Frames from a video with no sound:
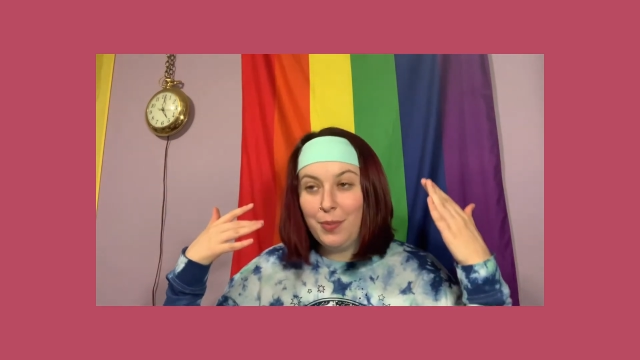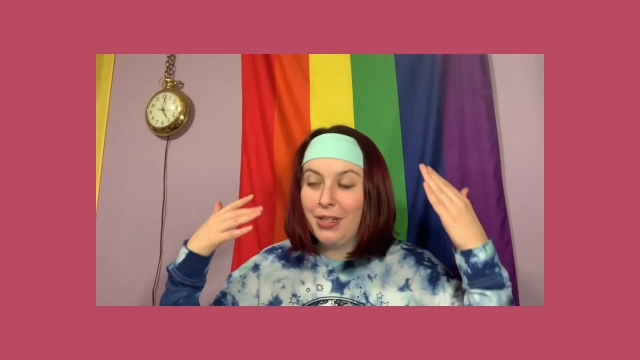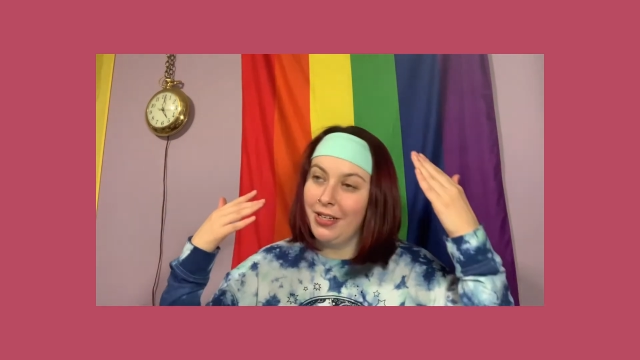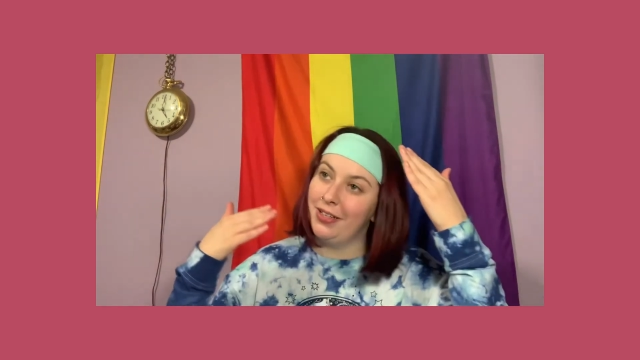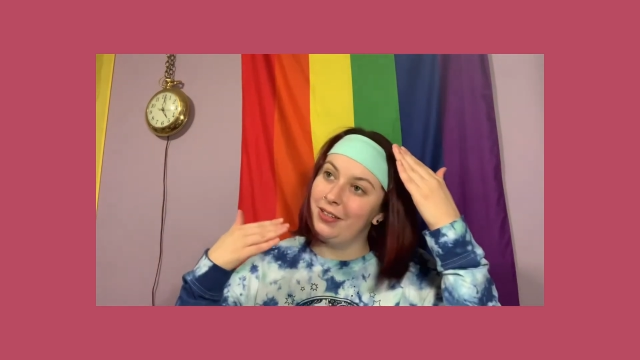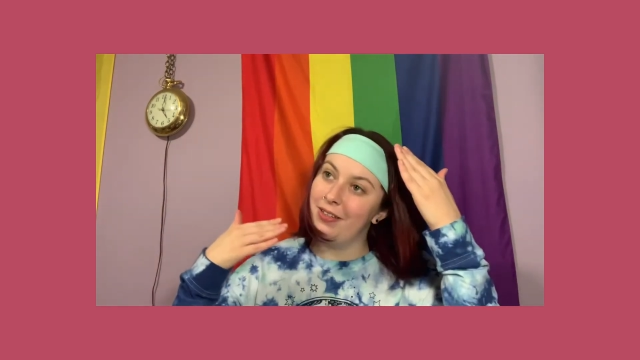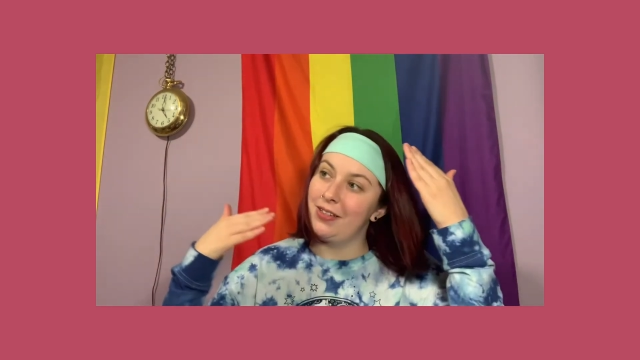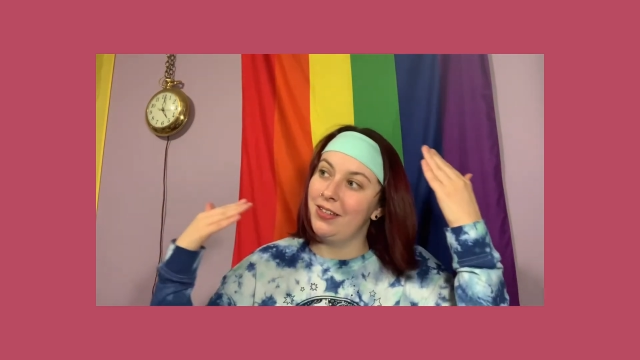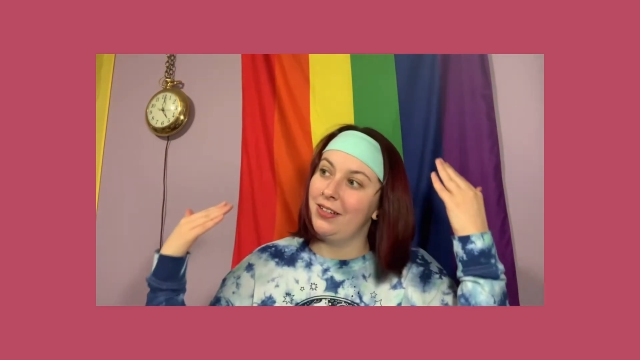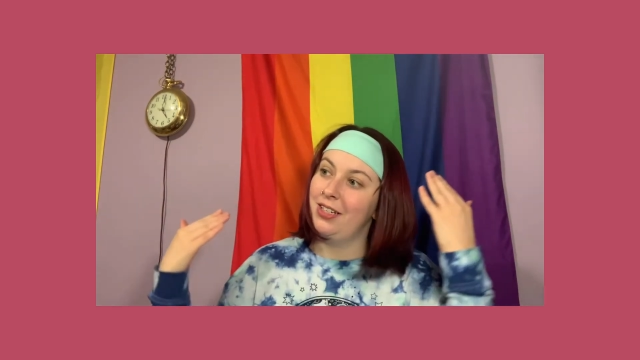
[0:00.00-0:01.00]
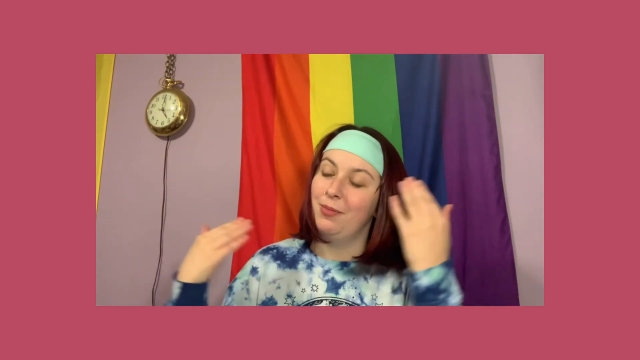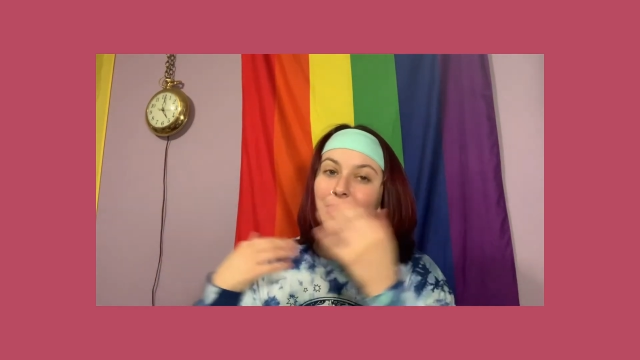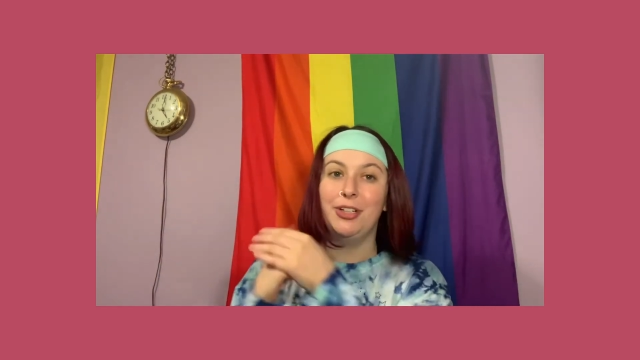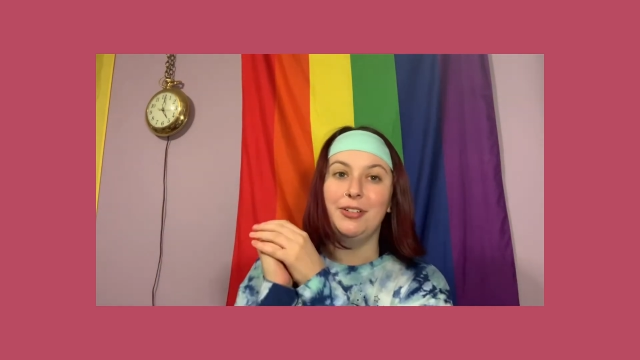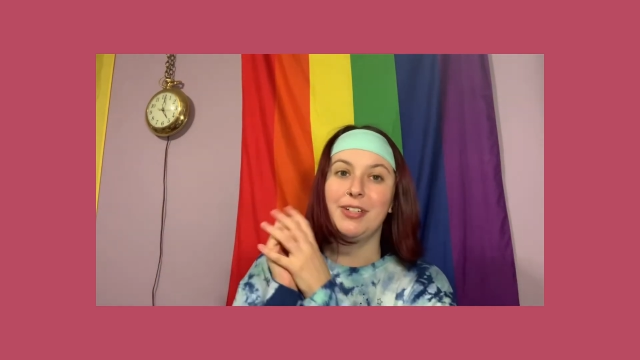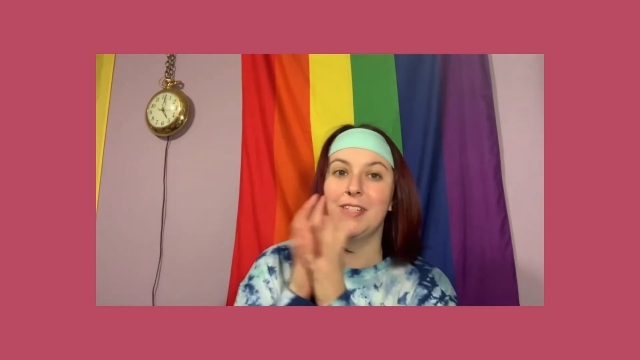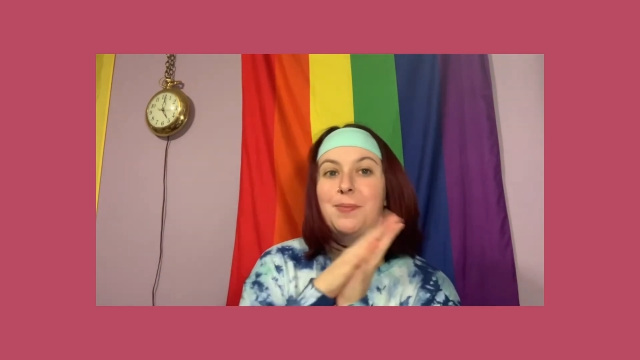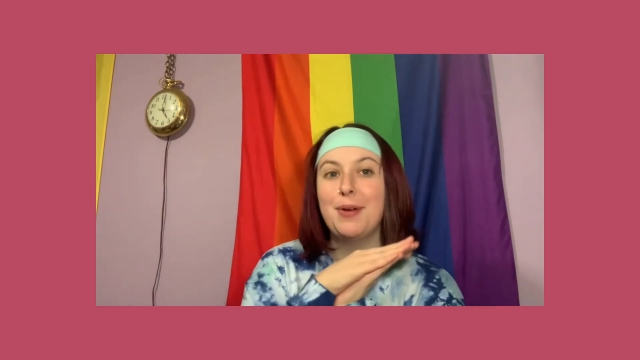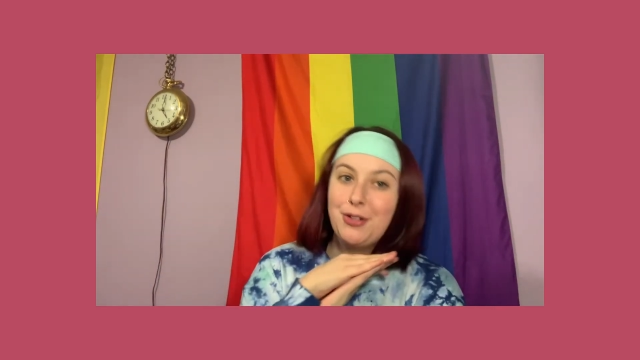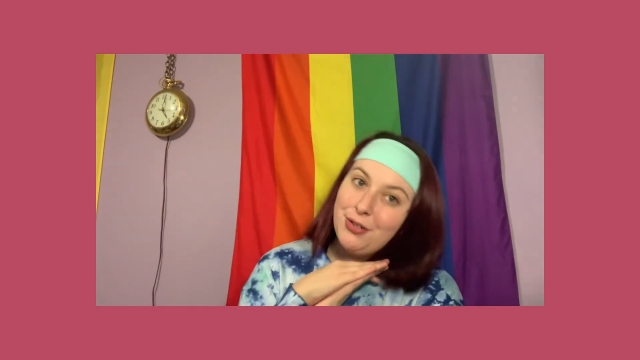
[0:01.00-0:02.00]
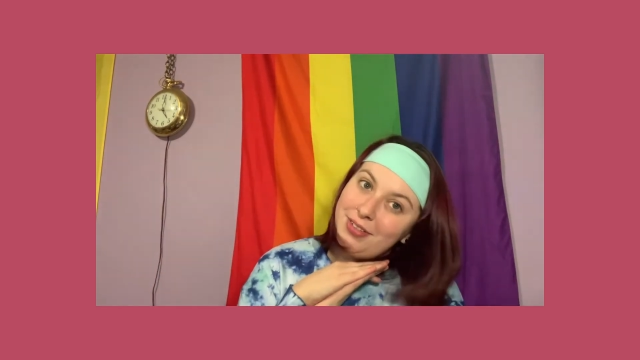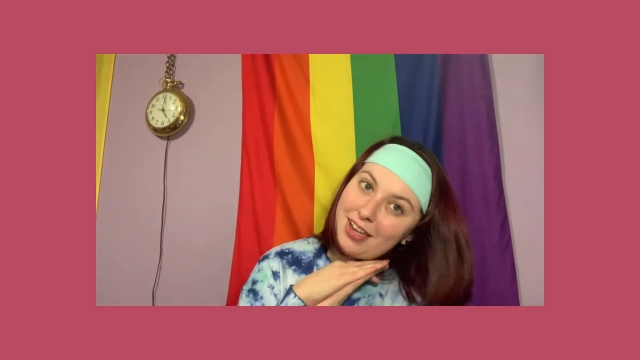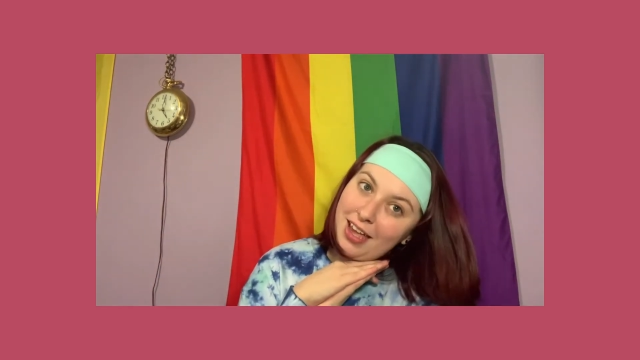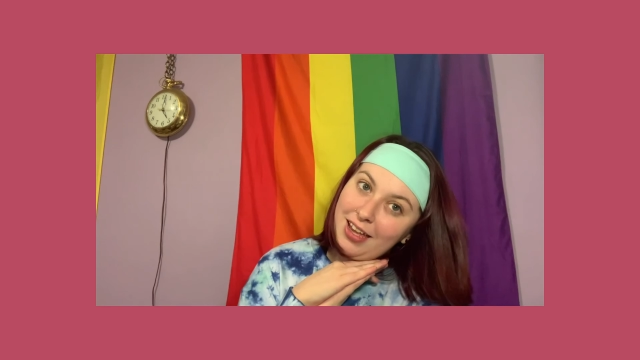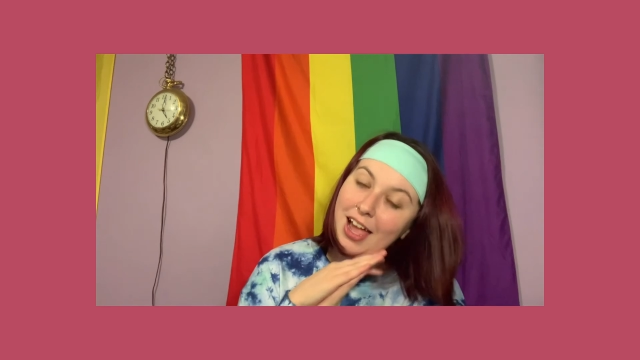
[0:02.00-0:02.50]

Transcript: because tomorrow is a special day.